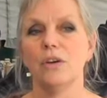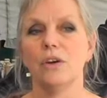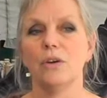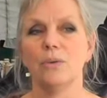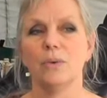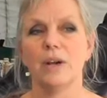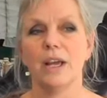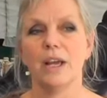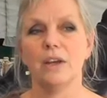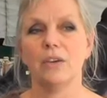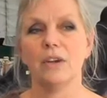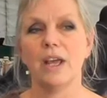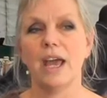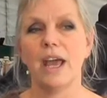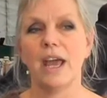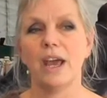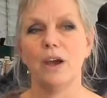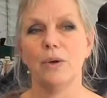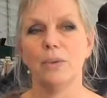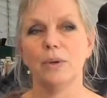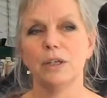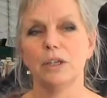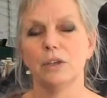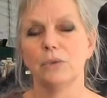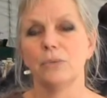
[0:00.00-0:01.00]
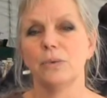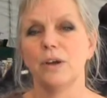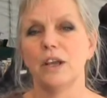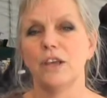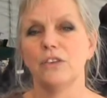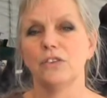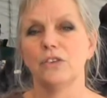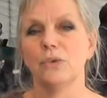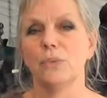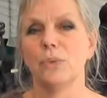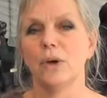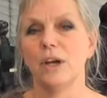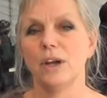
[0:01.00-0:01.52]
around how we could
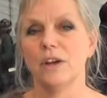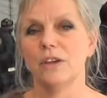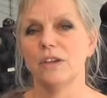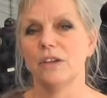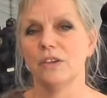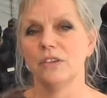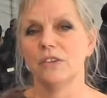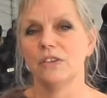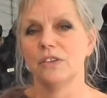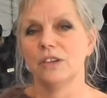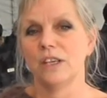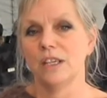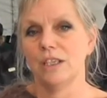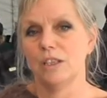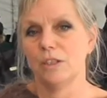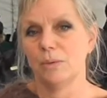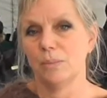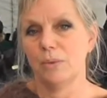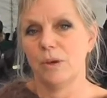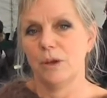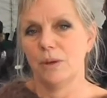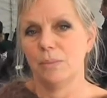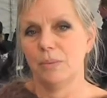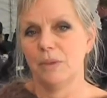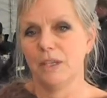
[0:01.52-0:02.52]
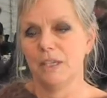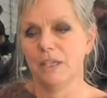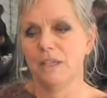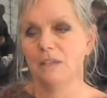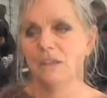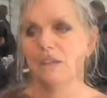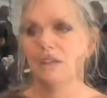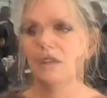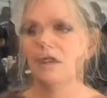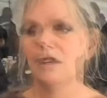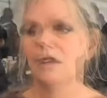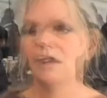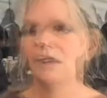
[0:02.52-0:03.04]
raise awareness in the public.
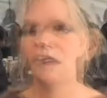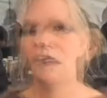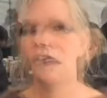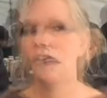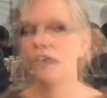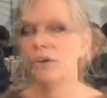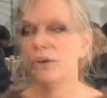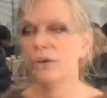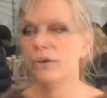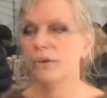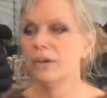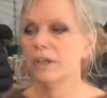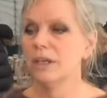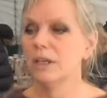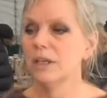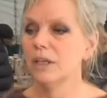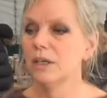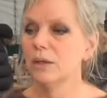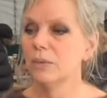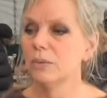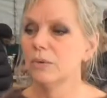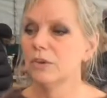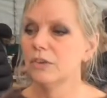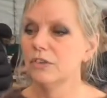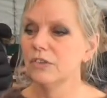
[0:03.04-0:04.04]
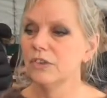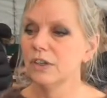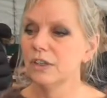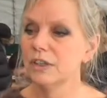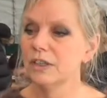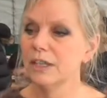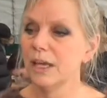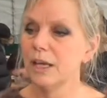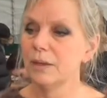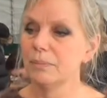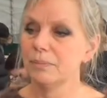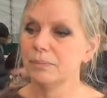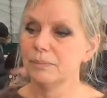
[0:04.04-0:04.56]
And so it was at
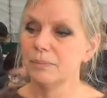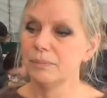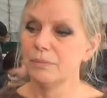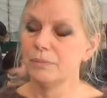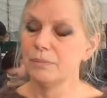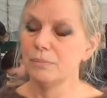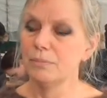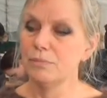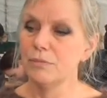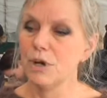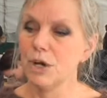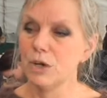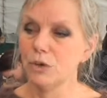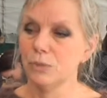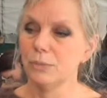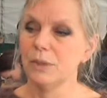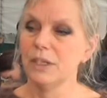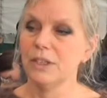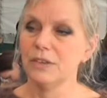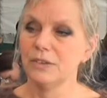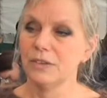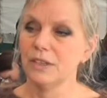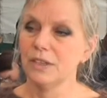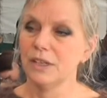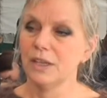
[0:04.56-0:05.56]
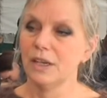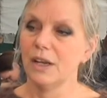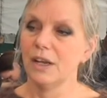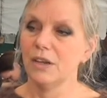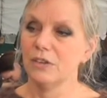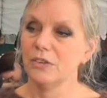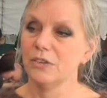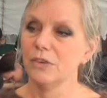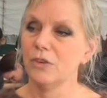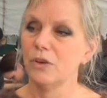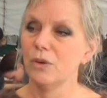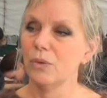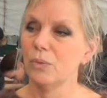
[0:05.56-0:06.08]
that moment that I
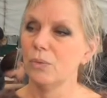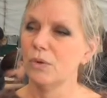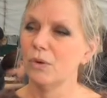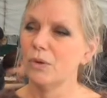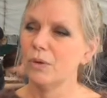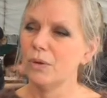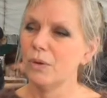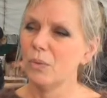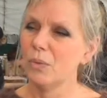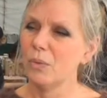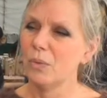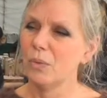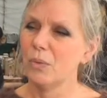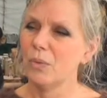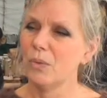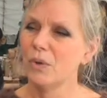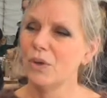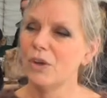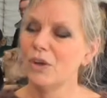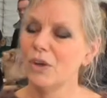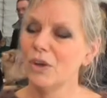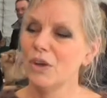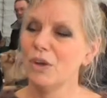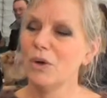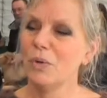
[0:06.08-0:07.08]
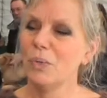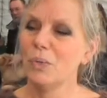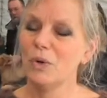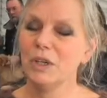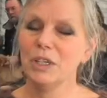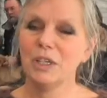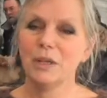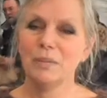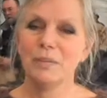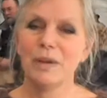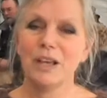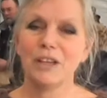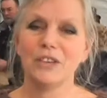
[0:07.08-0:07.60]
thought, well,
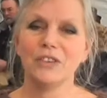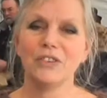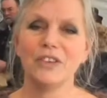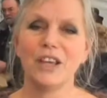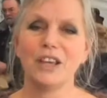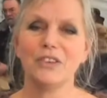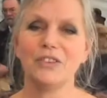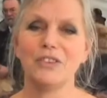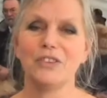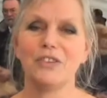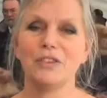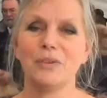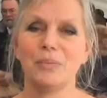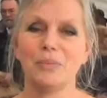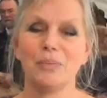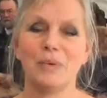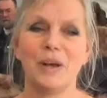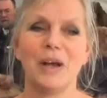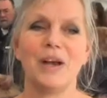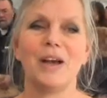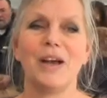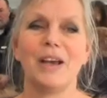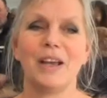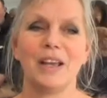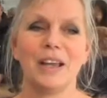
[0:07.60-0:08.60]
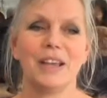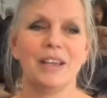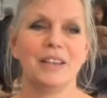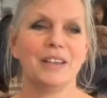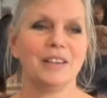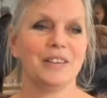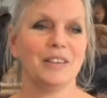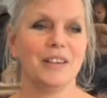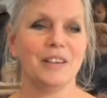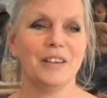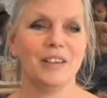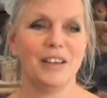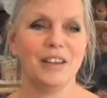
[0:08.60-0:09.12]
wouldn't it make sense to
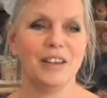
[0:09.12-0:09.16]
buy,